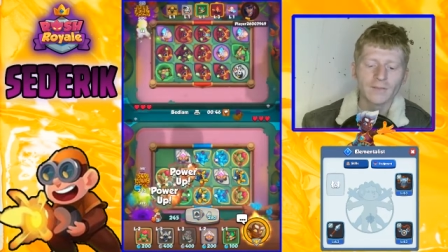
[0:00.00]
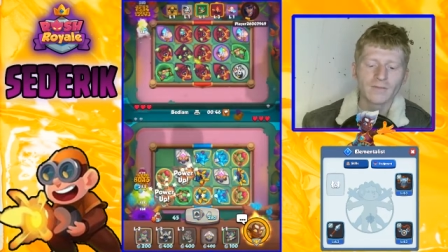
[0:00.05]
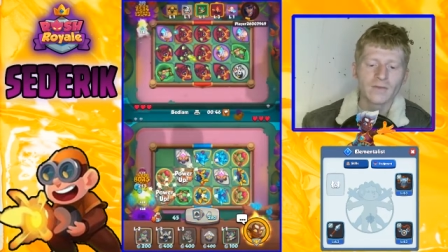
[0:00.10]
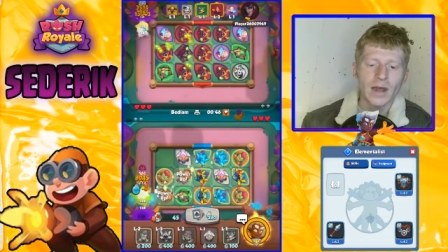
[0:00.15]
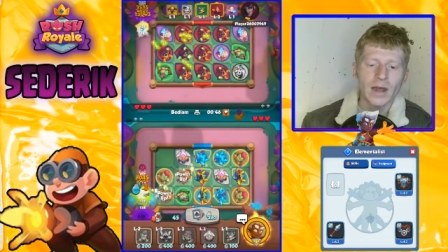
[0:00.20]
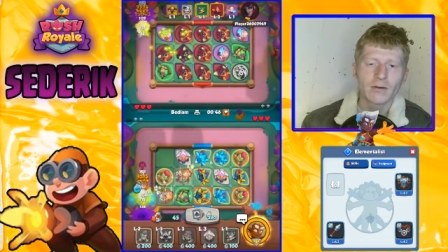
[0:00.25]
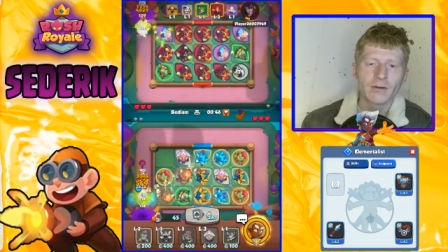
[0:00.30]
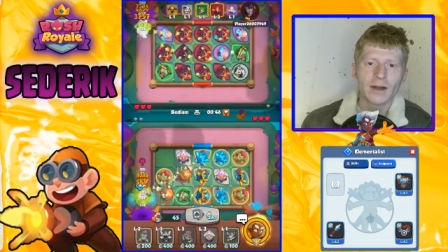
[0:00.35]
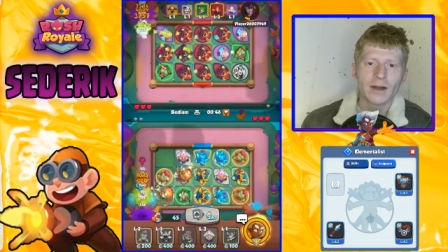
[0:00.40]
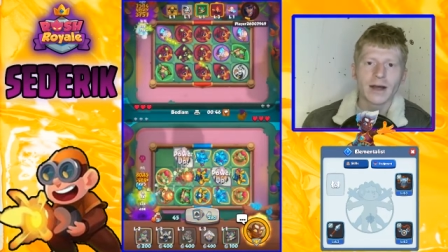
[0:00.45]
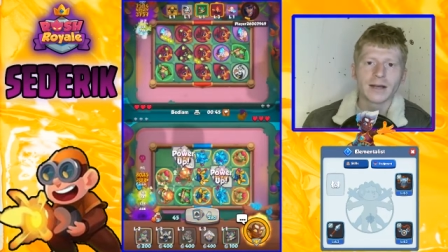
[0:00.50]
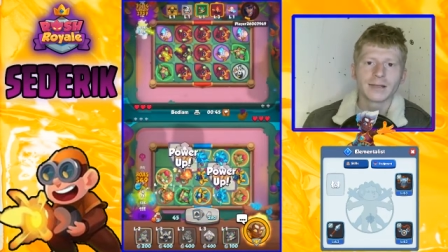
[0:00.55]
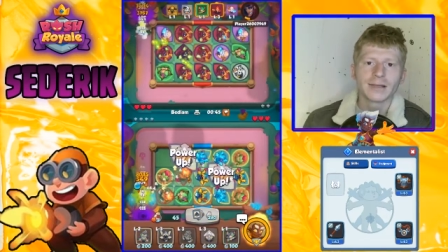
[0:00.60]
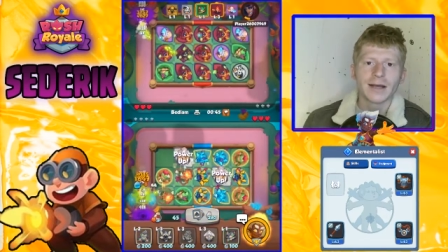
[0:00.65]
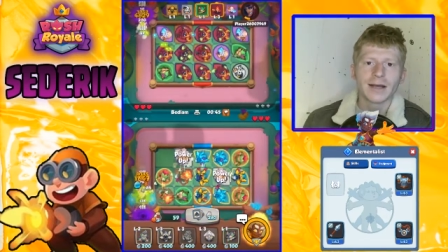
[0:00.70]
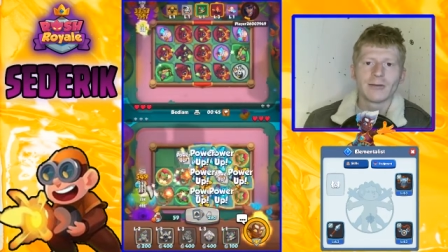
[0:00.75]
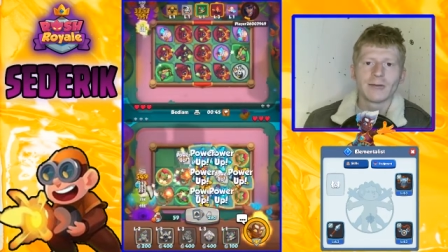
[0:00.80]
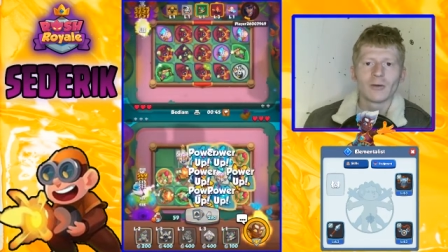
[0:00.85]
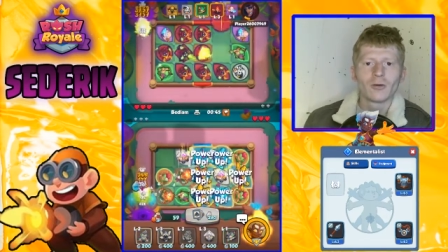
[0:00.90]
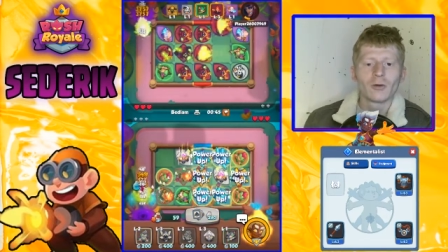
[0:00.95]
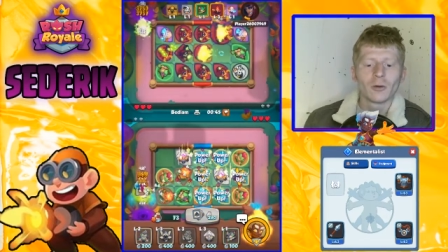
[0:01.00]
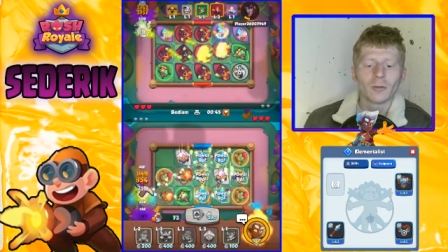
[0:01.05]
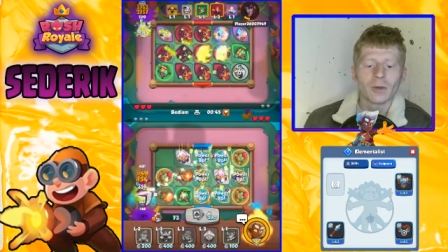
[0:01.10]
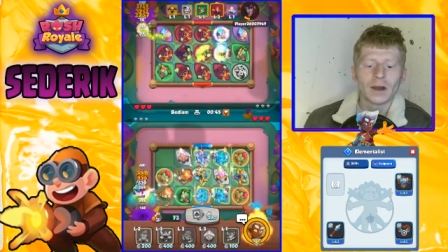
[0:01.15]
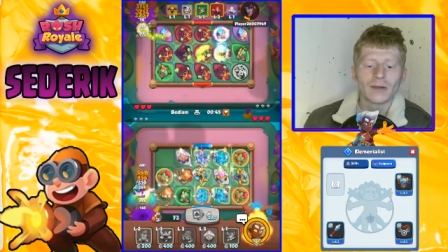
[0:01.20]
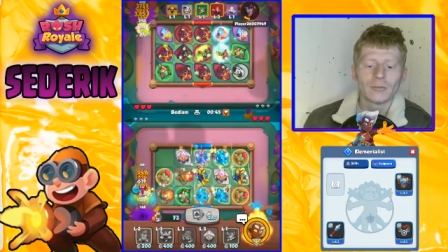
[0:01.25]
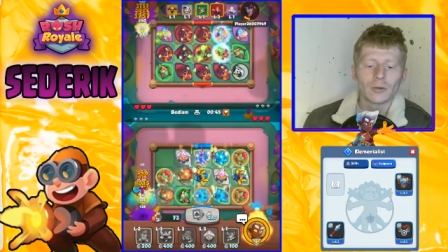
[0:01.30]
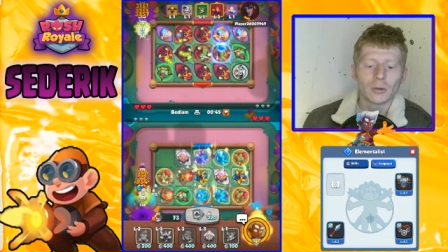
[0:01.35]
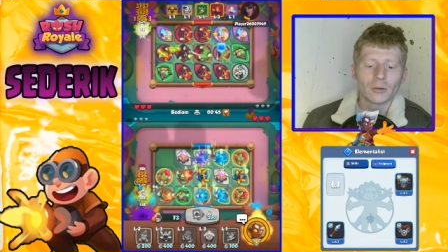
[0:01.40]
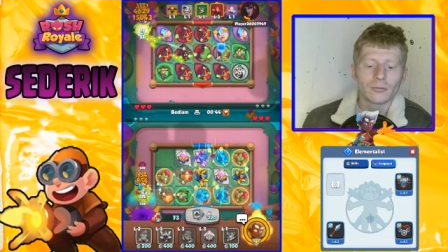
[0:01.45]
Very nice there. We're all up at
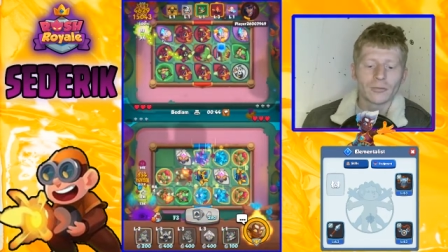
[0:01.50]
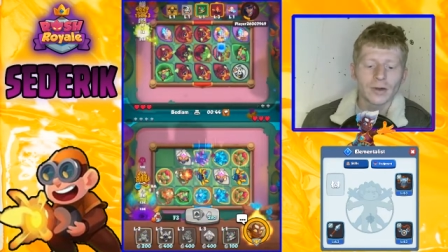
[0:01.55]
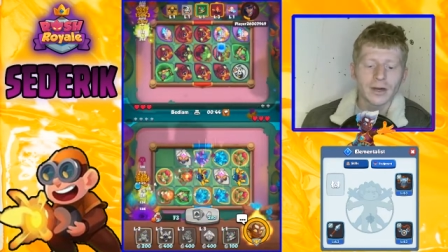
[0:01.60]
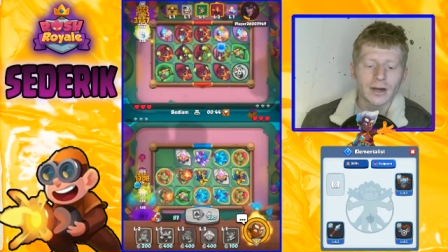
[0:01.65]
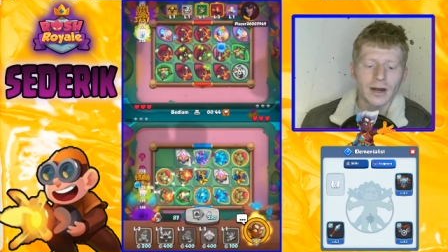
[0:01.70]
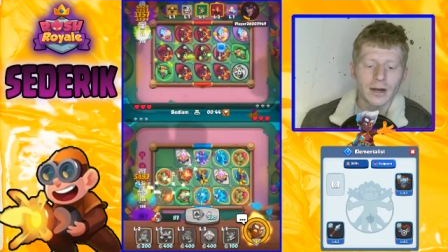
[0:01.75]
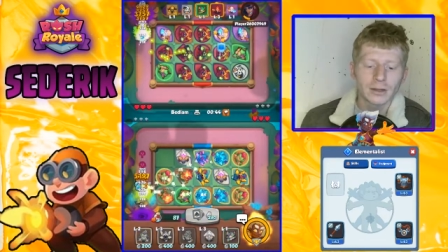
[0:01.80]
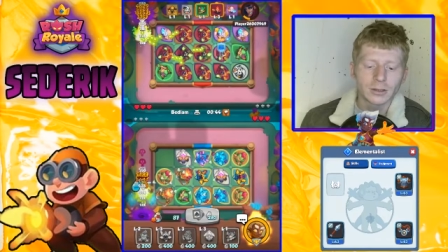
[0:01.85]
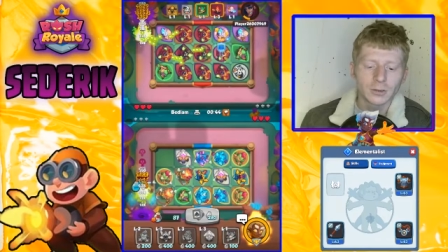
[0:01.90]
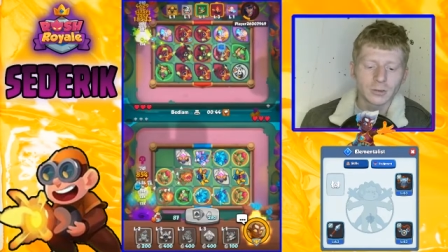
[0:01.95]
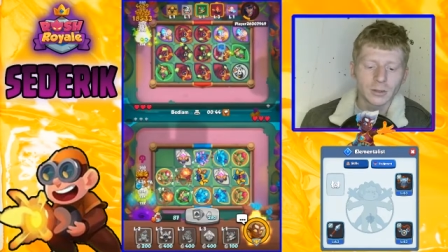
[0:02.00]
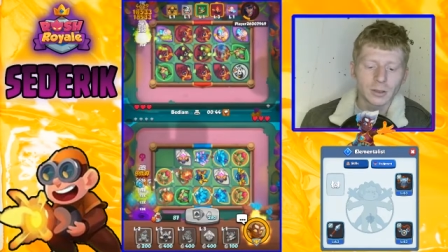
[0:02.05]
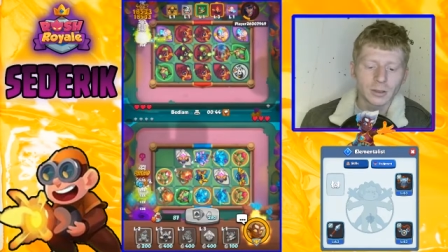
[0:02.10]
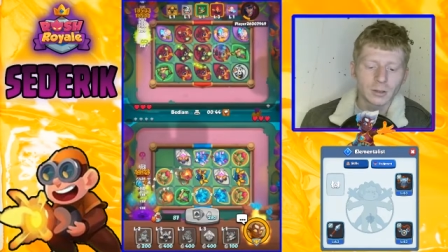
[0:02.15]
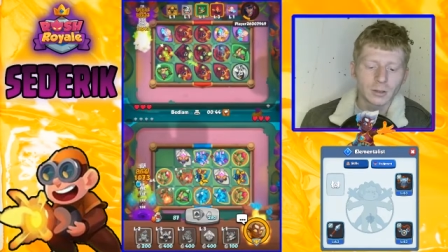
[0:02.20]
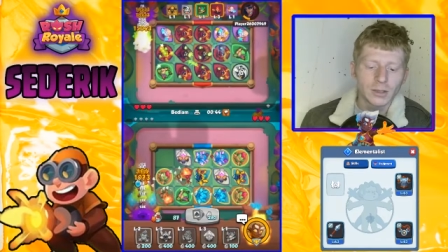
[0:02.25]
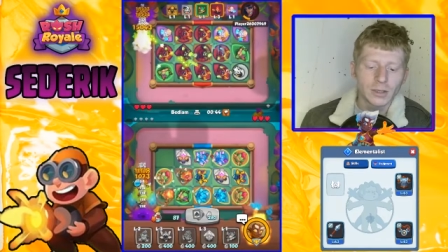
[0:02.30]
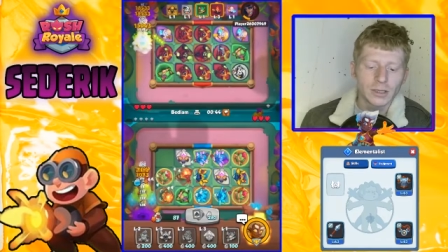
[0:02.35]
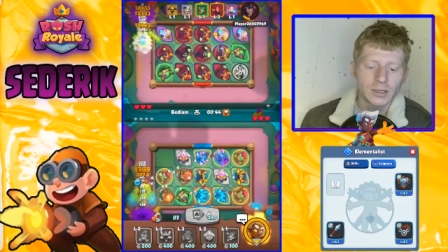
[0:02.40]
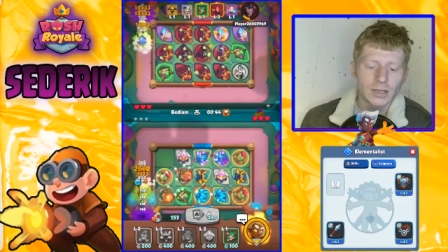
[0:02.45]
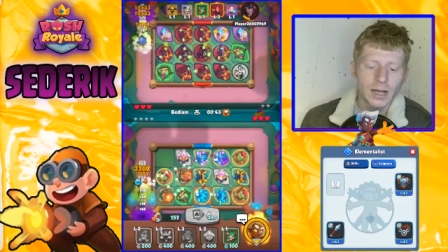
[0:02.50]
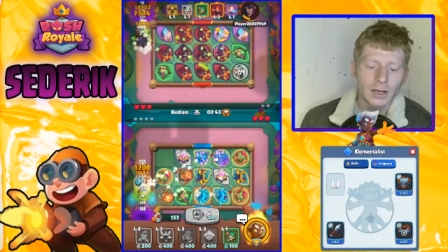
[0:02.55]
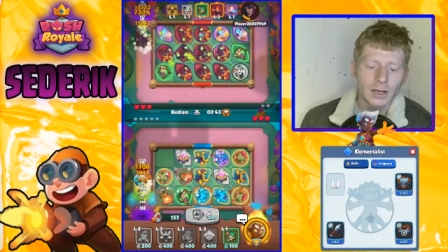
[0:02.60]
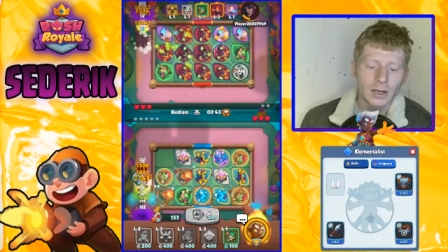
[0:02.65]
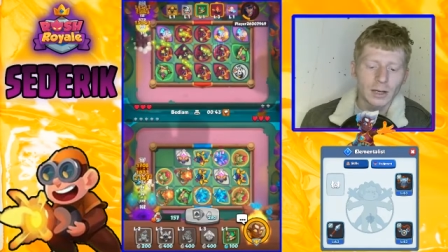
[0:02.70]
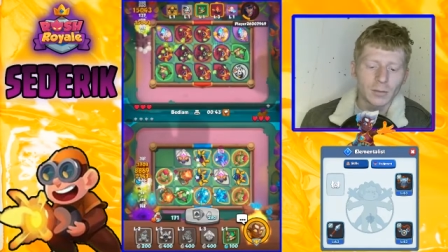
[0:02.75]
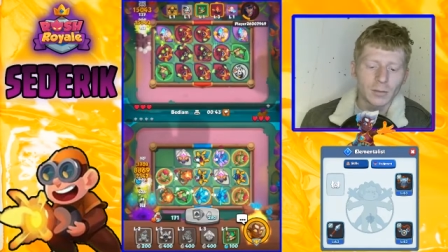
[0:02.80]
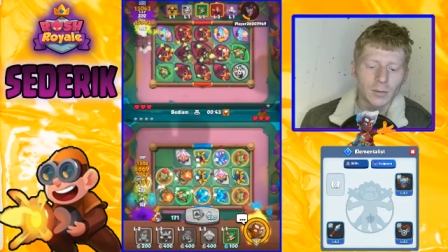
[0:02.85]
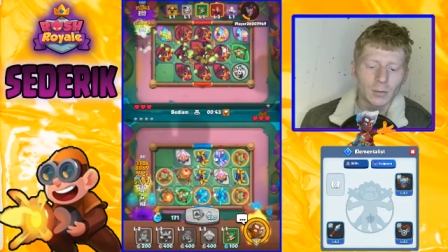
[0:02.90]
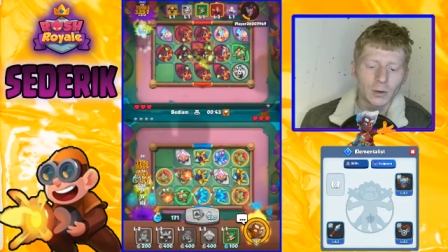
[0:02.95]
level three now, so we just we need to get a
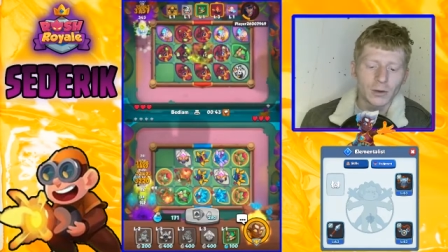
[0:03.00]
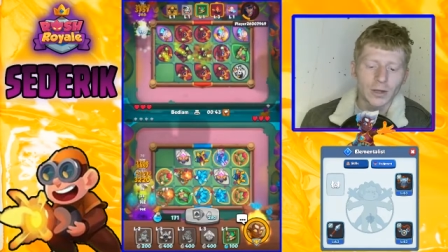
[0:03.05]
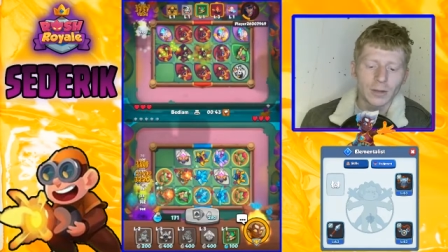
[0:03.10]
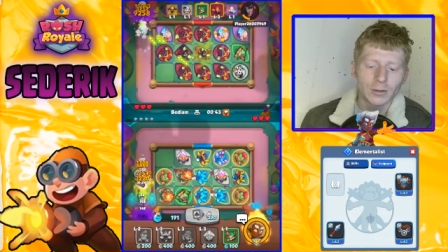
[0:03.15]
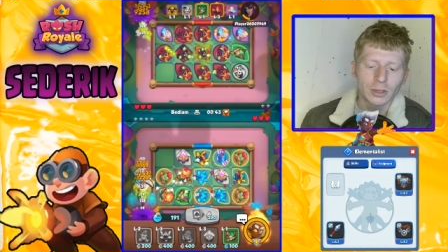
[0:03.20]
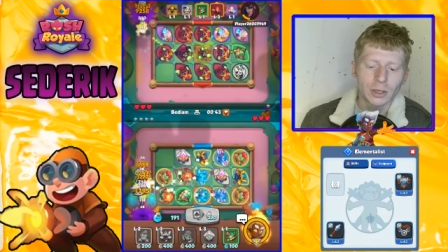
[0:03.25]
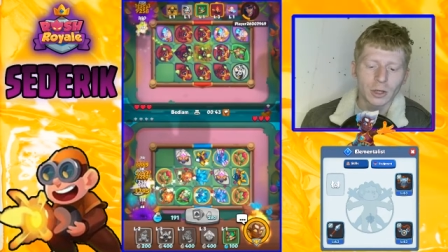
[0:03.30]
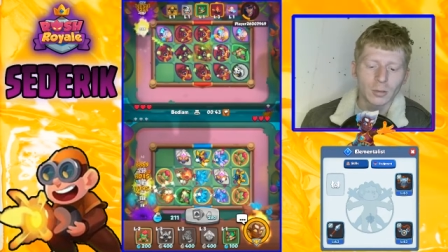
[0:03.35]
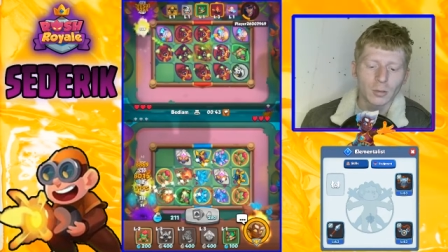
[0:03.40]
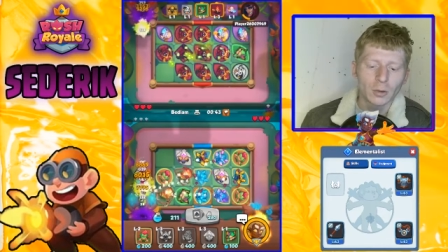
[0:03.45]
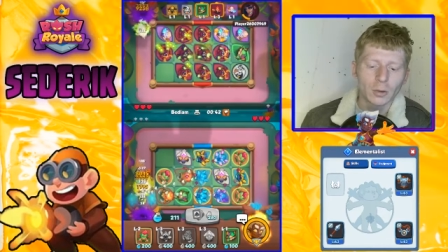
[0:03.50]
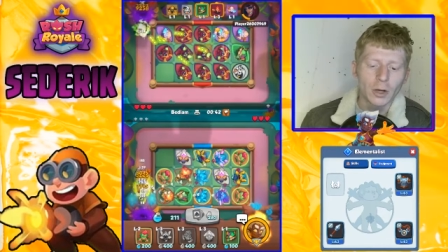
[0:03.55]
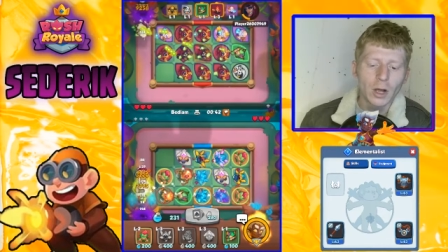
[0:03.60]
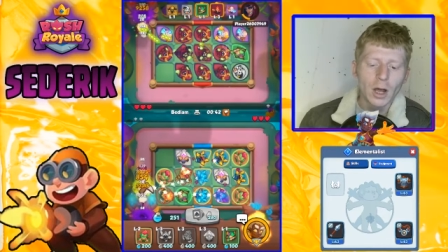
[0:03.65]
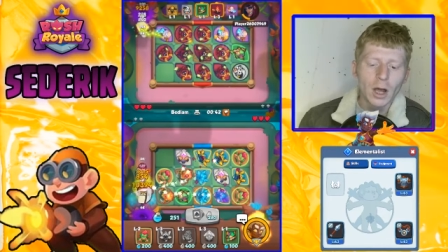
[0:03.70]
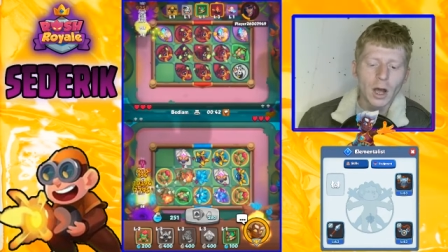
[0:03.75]
little bit more damage on the board.